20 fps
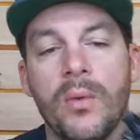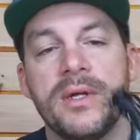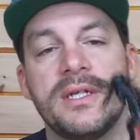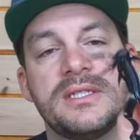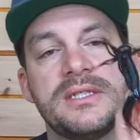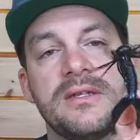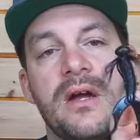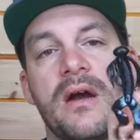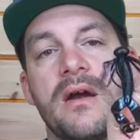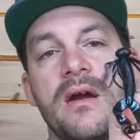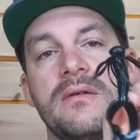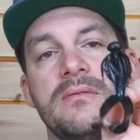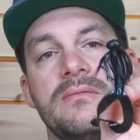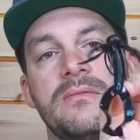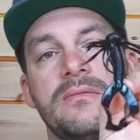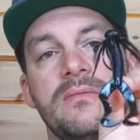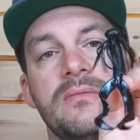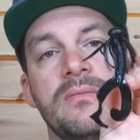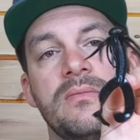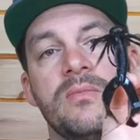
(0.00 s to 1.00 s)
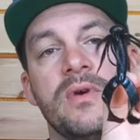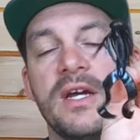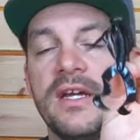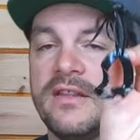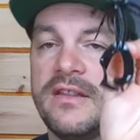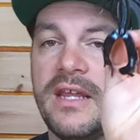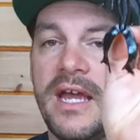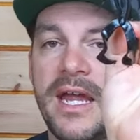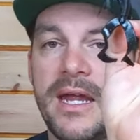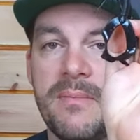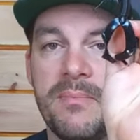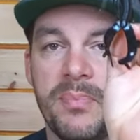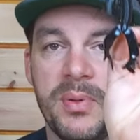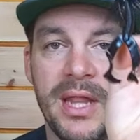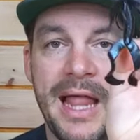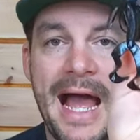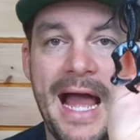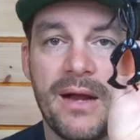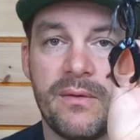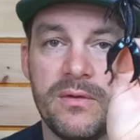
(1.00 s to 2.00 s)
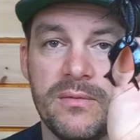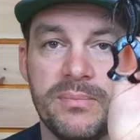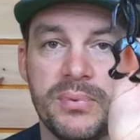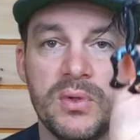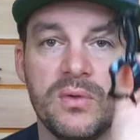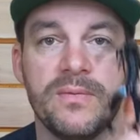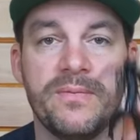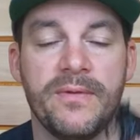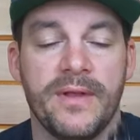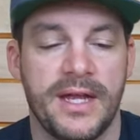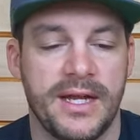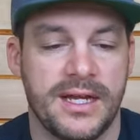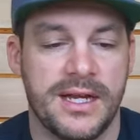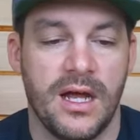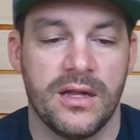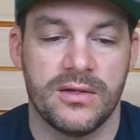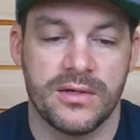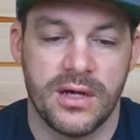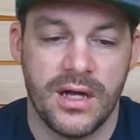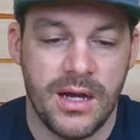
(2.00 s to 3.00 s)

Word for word: always start with a black with blue flake color